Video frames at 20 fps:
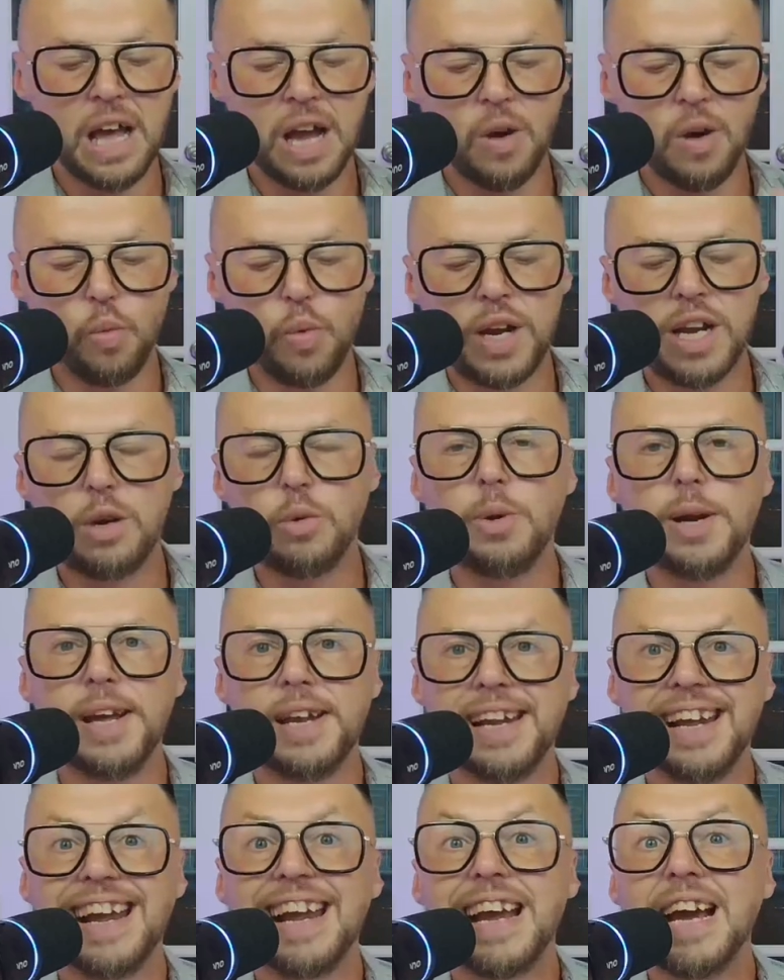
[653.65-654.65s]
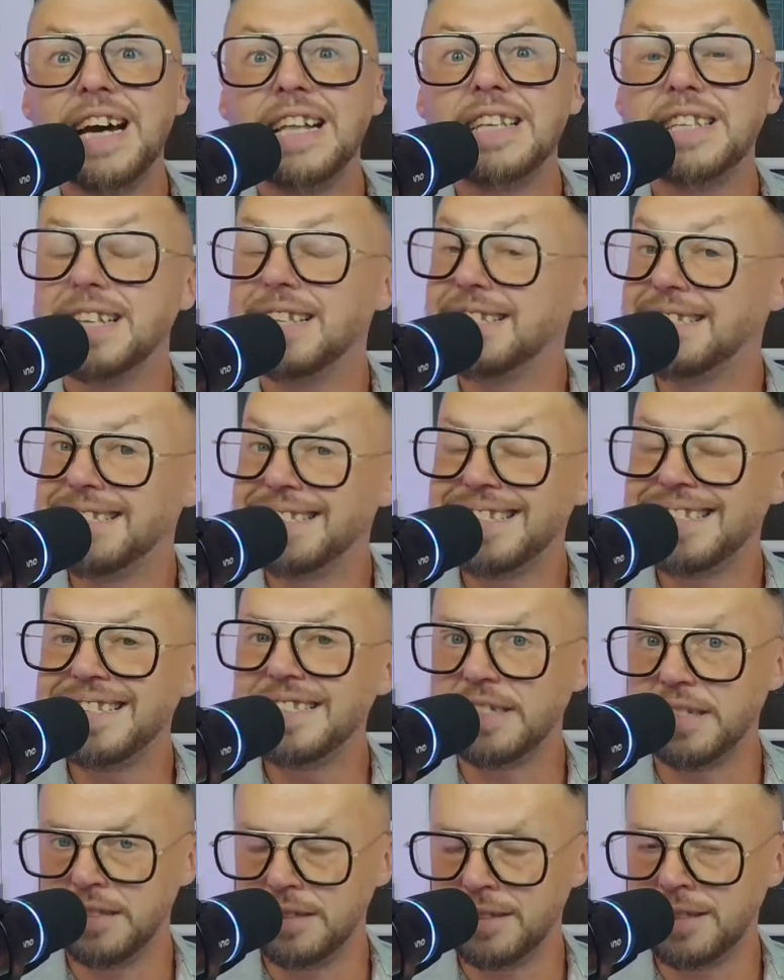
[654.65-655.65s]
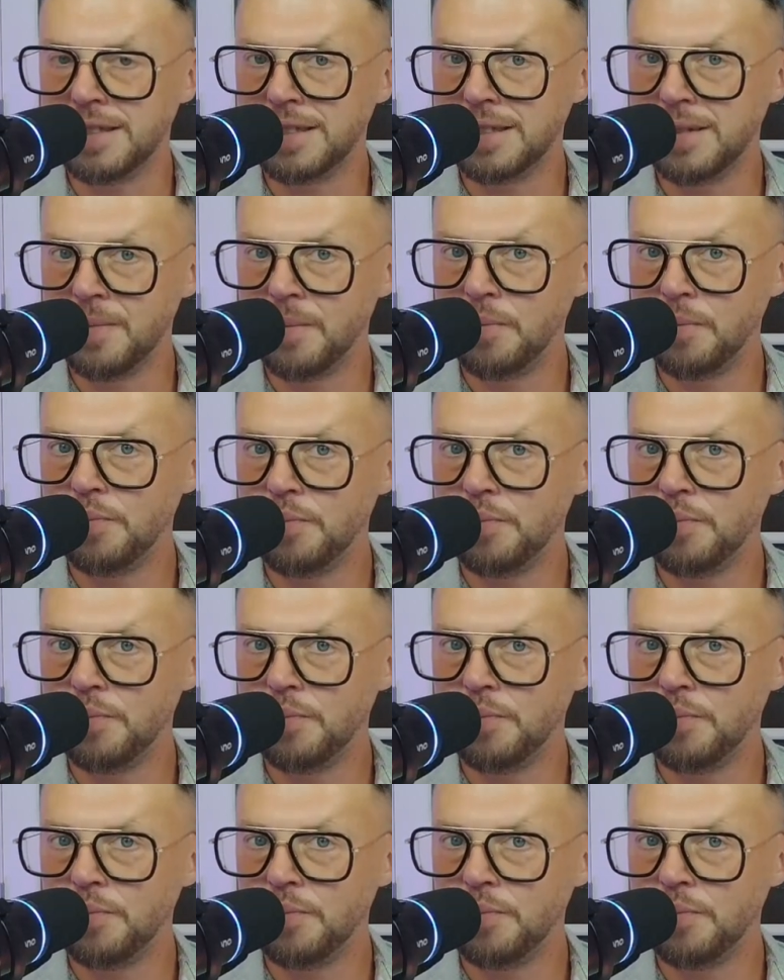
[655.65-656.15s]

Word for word: We created content seasons,